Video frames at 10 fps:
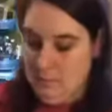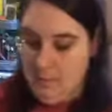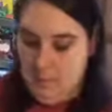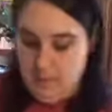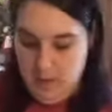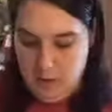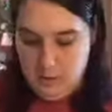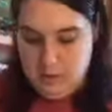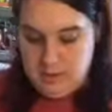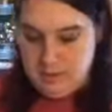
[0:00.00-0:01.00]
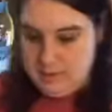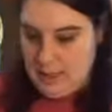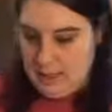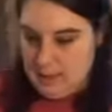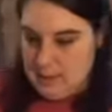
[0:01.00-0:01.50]
Now the
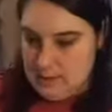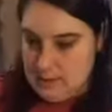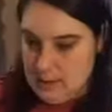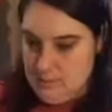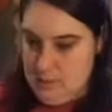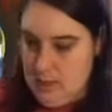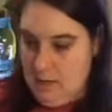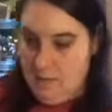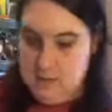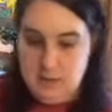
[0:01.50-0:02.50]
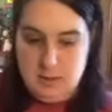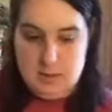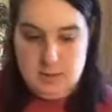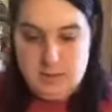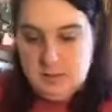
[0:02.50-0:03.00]
design is going to be, obviously because
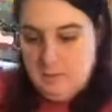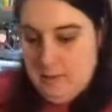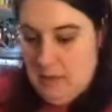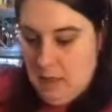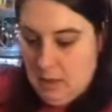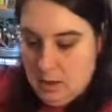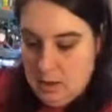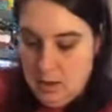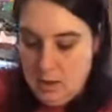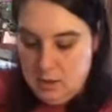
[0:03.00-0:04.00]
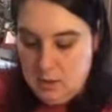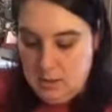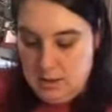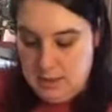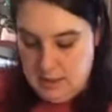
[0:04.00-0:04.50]
this is a V-neck, so the
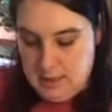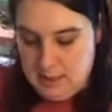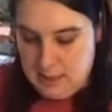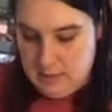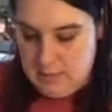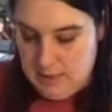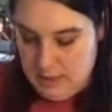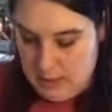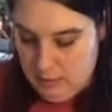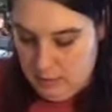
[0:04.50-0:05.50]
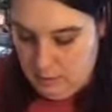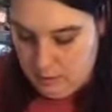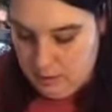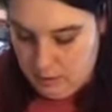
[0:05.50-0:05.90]
design is going to be down lower.